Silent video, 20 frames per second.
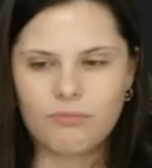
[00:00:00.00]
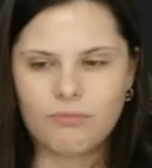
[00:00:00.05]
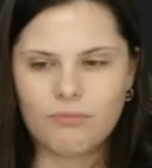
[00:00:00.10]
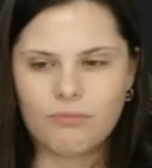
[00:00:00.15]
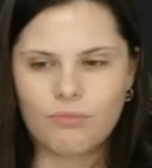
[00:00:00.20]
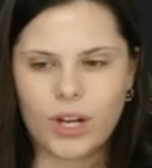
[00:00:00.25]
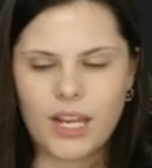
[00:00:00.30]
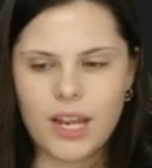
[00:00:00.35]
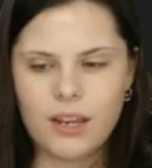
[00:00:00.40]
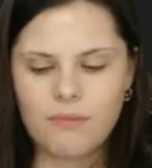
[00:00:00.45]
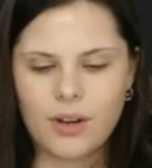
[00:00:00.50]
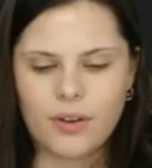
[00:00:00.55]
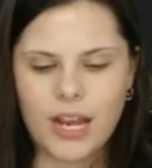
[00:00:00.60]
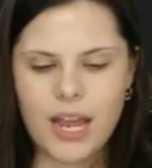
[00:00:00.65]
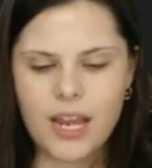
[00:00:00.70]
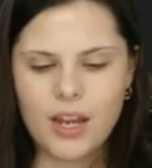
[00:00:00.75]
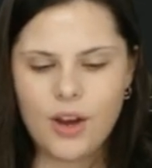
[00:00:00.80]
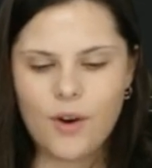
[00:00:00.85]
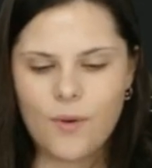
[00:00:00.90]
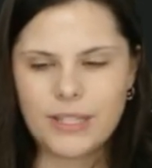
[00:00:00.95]
Which is
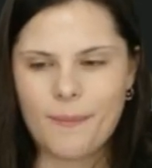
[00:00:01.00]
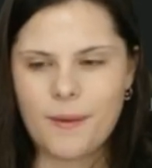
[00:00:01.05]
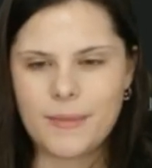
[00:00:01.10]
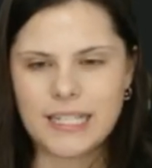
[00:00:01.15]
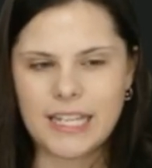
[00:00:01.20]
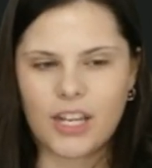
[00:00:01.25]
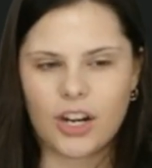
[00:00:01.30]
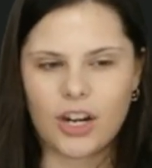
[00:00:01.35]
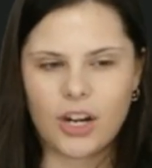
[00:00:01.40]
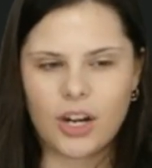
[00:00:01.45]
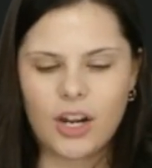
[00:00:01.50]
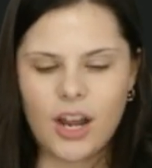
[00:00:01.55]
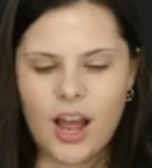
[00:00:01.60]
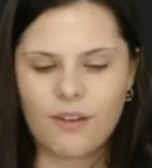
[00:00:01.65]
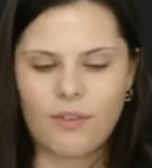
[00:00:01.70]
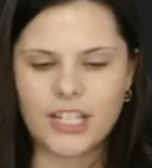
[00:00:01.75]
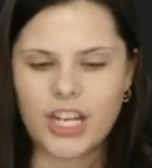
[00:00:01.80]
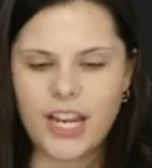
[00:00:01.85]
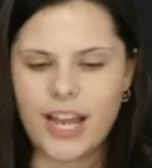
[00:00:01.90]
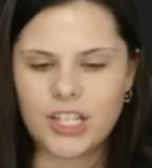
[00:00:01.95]
super useful for
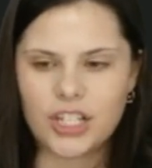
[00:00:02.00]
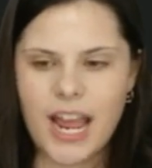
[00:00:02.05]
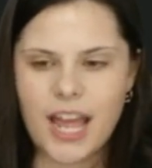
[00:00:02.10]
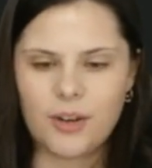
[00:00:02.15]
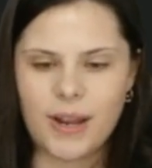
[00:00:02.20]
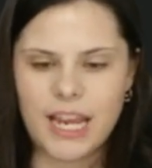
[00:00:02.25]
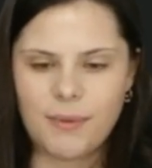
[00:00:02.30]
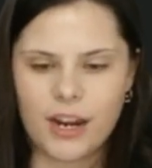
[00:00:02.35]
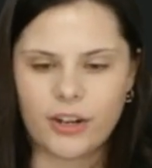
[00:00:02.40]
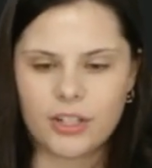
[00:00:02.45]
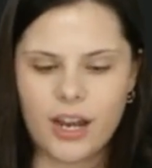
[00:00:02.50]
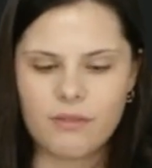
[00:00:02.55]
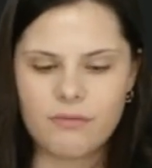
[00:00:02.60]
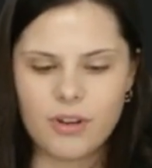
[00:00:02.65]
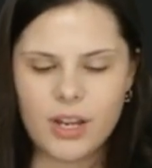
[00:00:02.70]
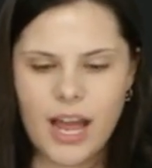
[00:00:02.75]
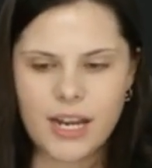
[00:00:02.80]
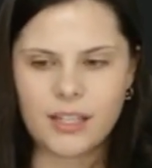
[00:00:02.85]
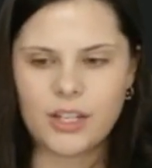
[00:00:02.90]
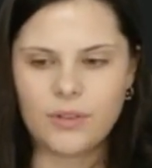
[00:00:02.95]
processing
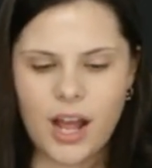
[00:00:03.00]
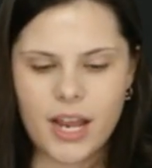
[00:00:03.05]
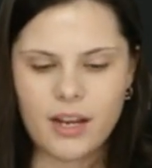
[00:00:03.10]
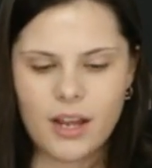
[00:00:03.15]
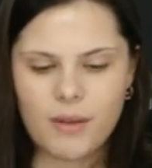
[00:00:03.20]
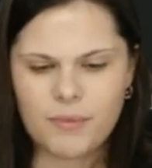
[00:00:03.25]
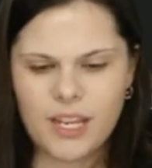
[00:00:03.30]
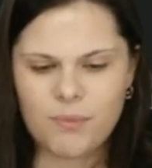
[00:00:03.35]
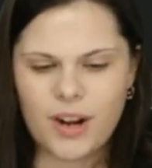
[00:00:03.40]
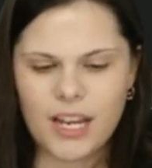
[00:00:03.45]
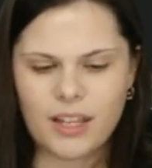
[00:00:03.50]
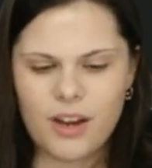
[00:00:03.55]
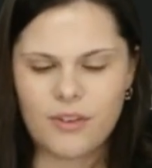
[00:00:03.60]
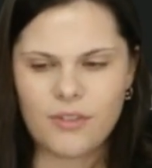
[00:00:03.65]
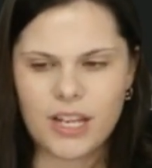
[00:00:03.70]
large amounts of data.